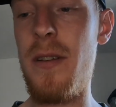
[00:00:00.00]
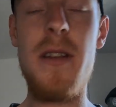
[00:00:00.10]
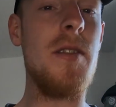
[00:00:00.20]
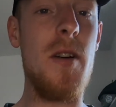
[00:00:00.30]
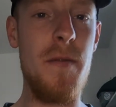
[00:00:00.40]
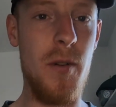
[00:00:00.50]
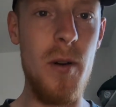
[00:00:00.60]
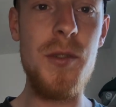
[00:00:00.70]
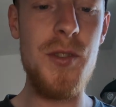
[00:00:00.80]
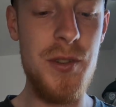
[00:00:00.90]
is, of
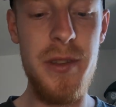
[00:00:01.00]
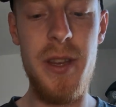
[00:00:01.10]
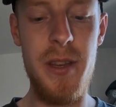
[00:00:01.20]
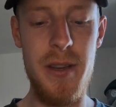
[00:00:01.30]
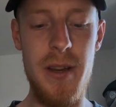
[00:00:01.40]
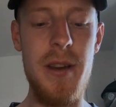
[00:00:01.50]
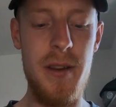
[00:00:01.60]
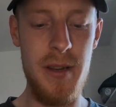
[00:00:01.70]
course, the